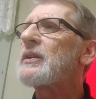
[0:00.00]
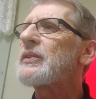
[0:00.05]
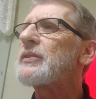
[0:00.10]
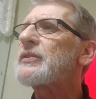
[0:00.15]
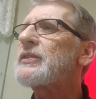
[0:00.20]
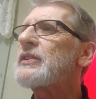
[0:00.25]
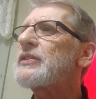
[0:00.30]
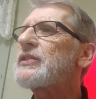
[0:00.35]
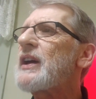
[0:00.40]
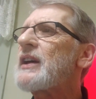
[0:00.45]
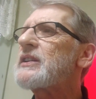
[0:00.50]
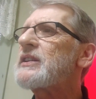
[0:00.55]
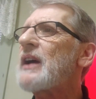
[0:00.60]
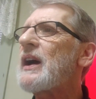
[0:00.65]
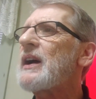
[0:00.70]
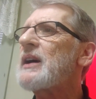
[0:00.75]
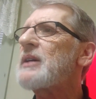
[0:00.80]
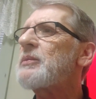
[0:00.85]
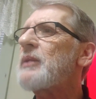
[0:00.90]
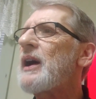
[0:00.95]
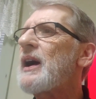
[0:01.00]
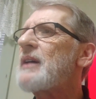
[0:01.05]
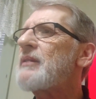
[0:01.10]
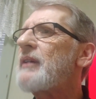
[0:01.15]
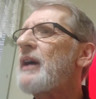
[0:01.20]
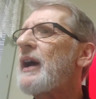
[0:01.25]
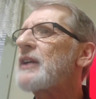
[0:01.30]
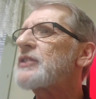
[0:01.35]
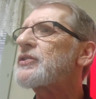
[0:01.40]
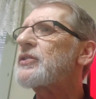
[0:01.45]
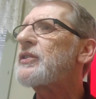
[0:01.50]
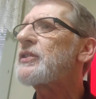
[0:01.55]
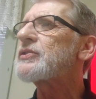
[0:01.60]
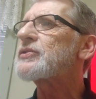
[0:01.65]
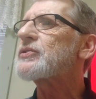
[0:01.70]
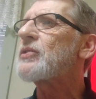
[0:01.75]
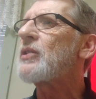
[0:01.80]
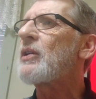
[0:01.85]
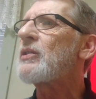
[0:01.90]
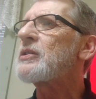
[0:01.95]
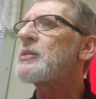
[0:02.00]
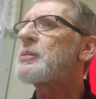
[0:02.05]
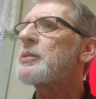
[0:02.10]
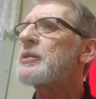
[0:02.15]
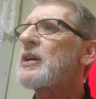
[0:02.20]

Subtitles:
Since that time, Live Action has grown